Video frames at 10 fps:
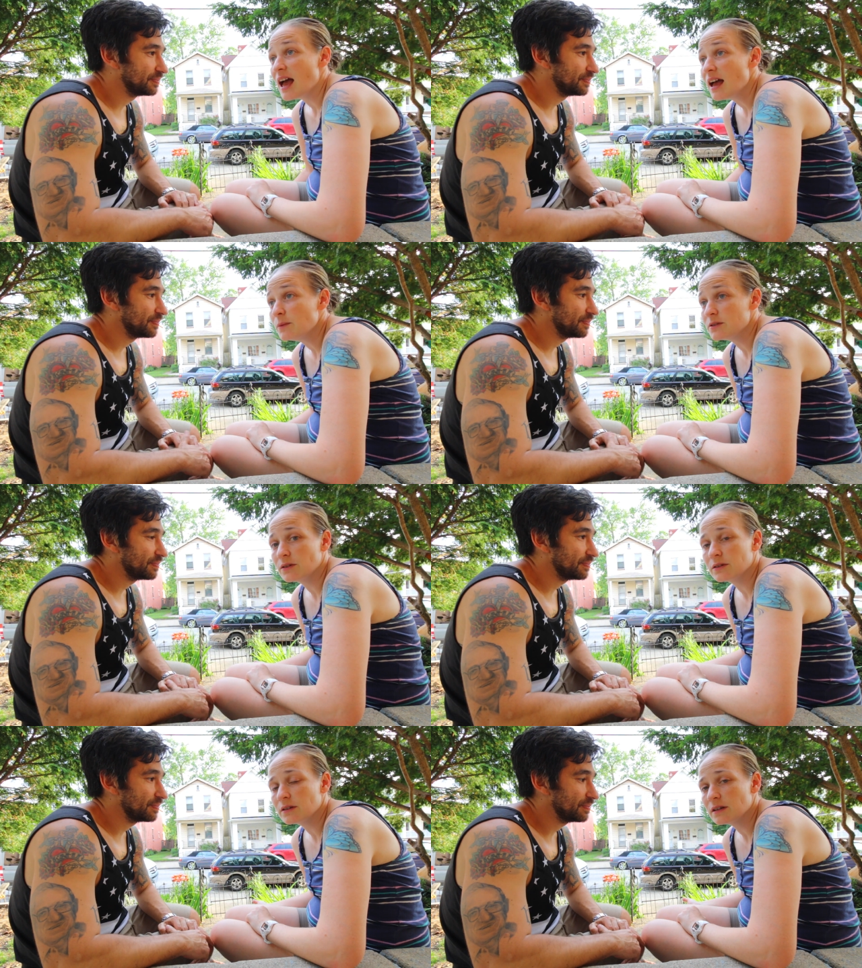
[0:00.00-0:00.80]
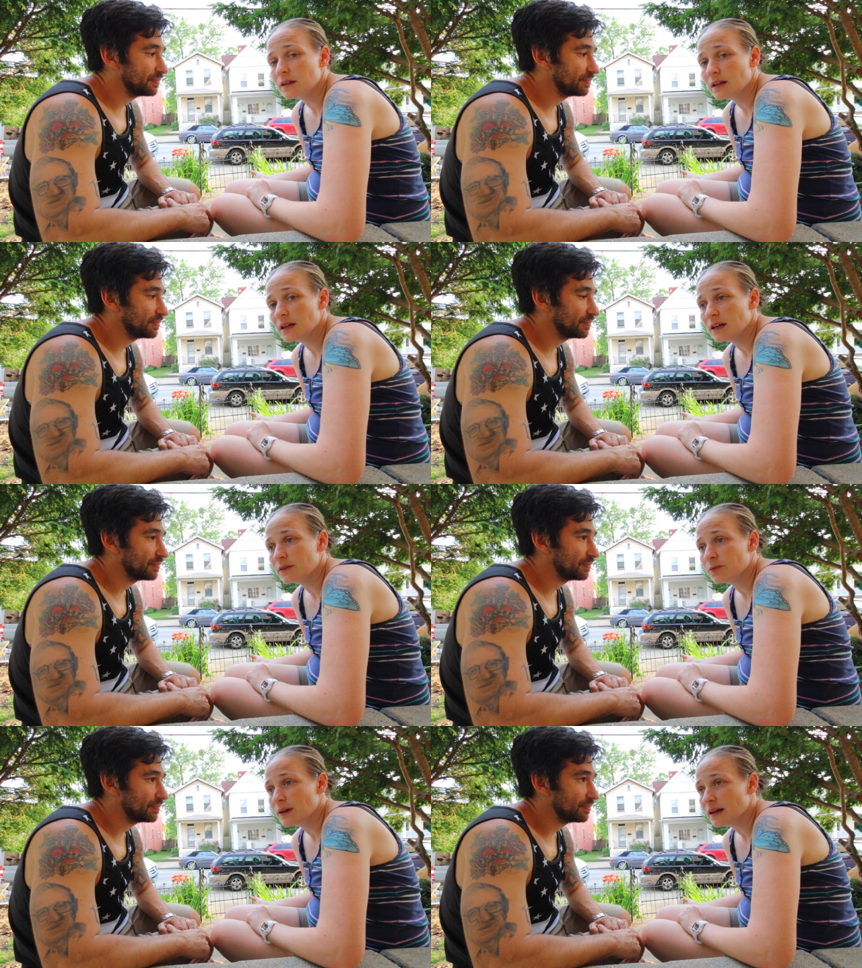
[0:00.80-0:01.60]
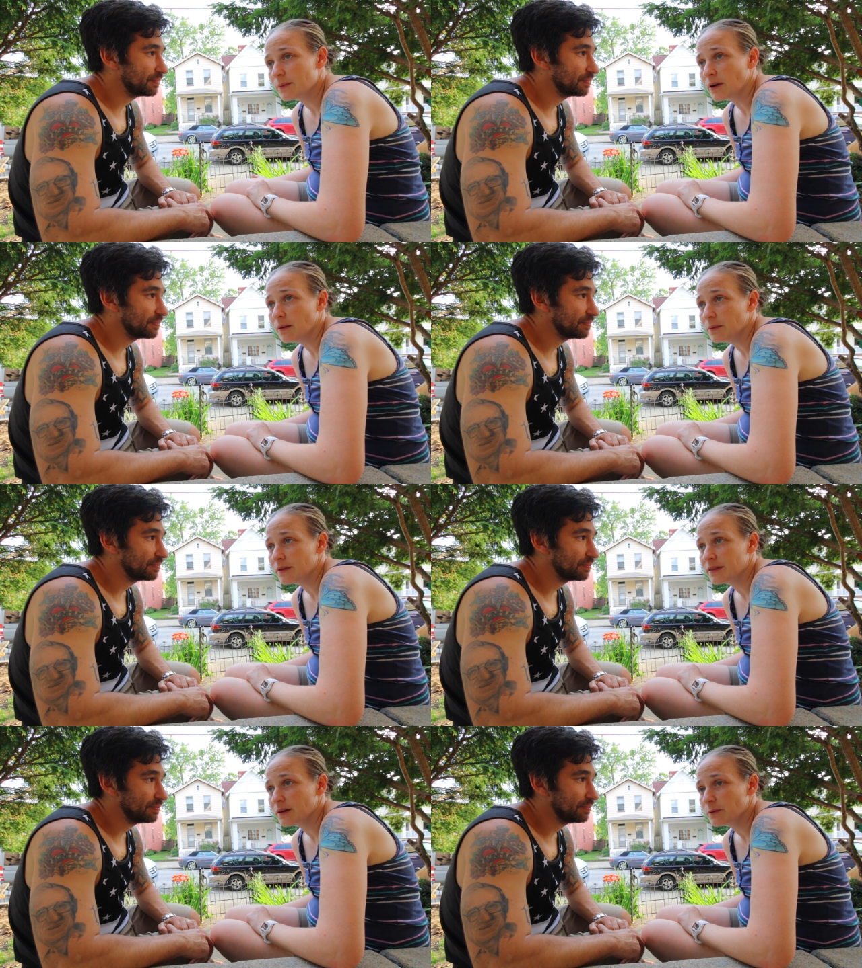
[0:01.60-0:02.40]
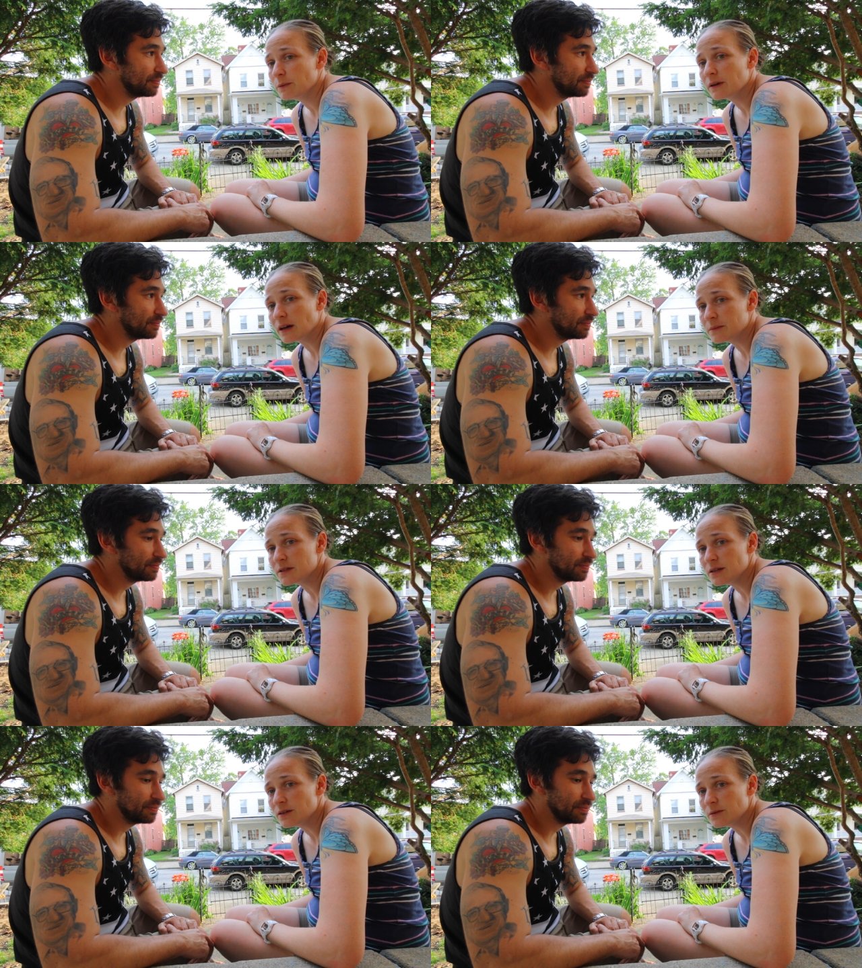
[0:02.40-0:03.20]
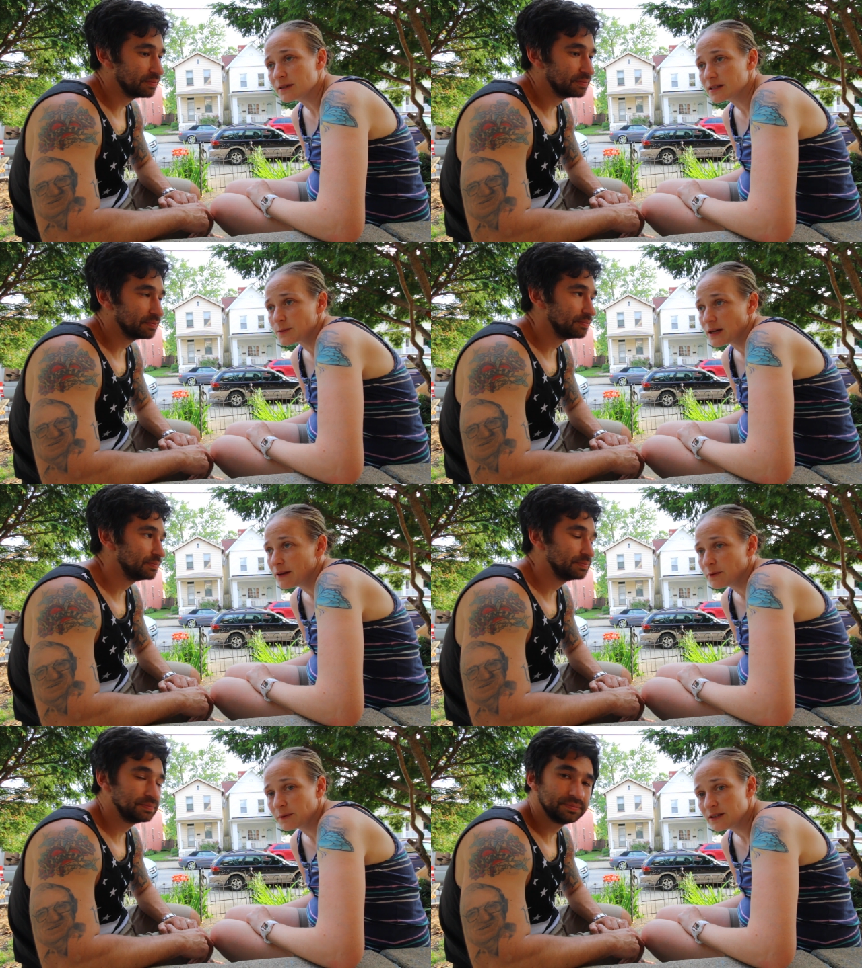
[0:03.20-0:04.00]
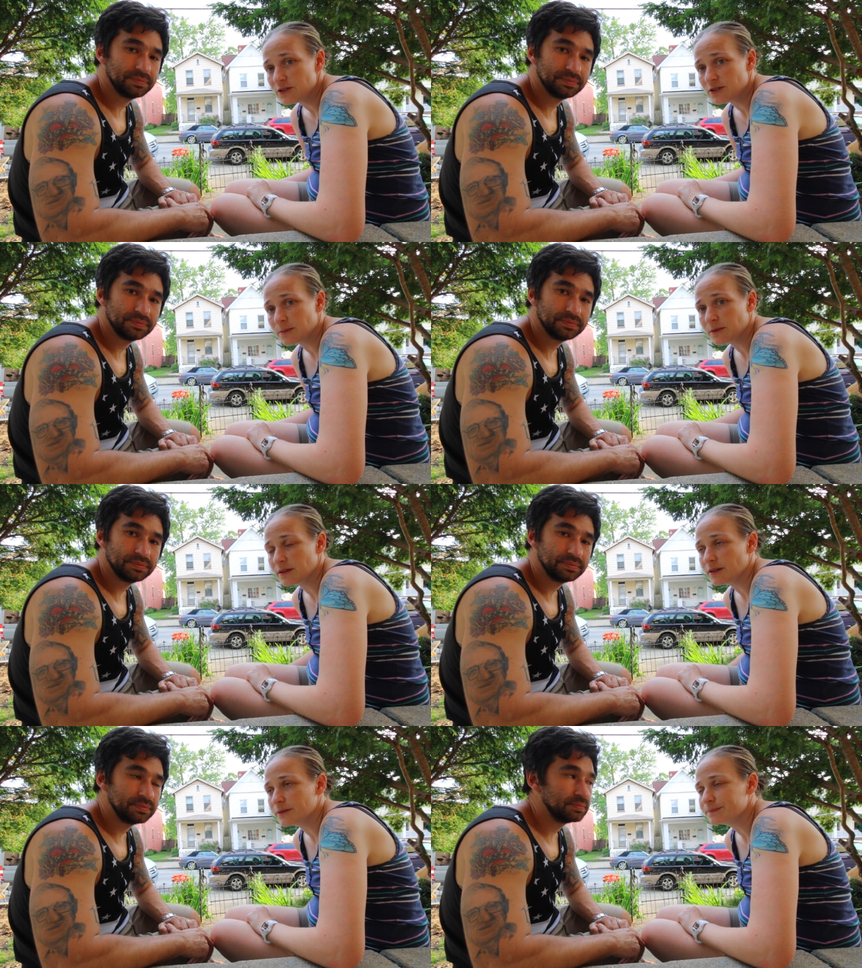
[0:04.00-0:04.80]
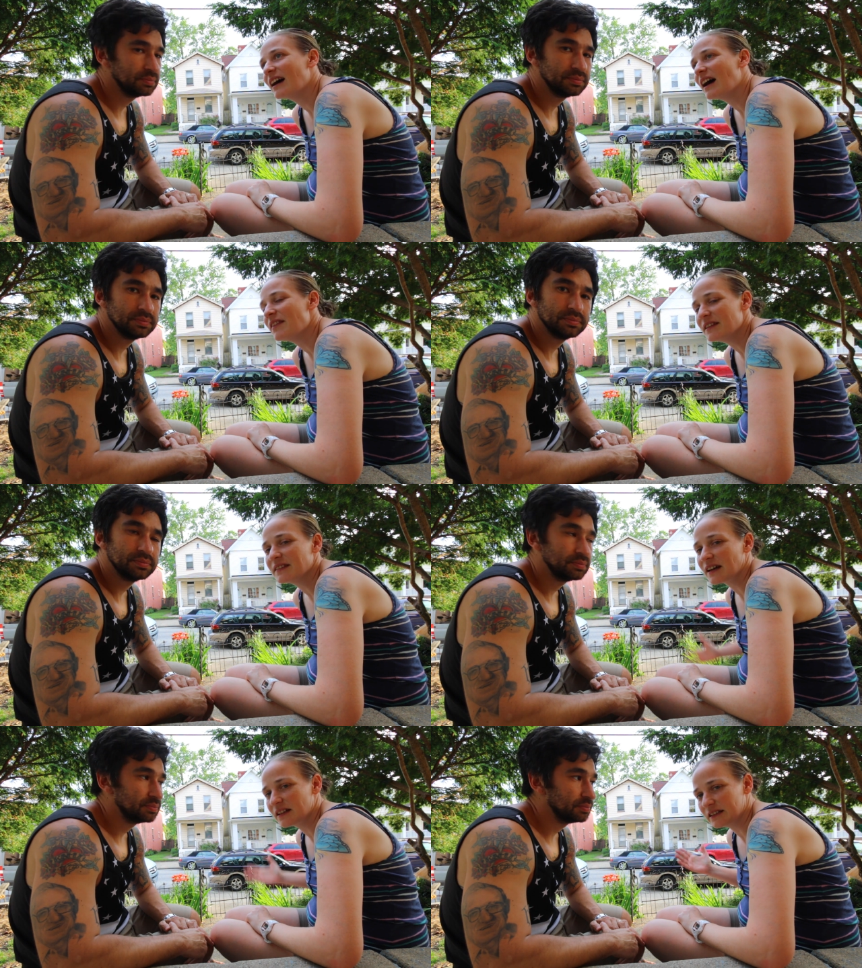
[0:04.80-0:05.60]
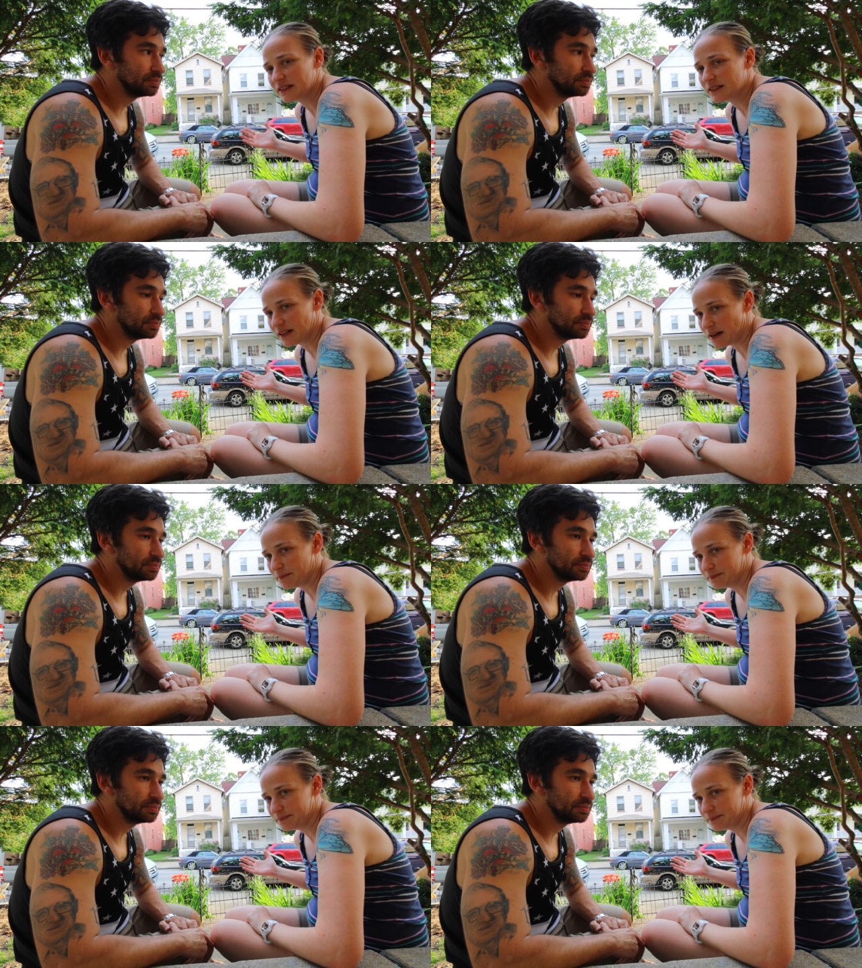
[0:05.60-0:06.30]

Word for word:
Speaker 1: And we told her if we had a problem with it, we would come to you because we have a relationship with you. I think that cleared it up.